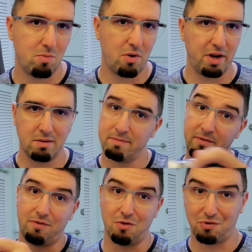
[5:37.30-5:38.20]
too boring,
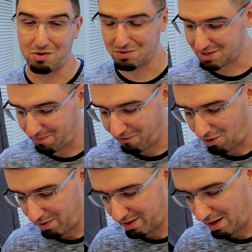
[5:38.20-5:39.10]
feel free to skip
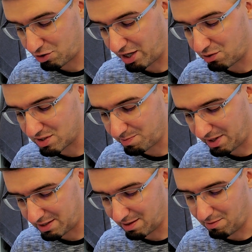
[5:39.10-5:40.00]
forward. I'll try to
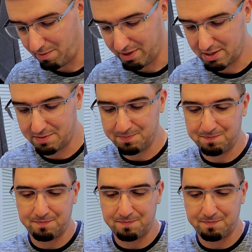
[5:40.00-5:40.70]
speed some moments.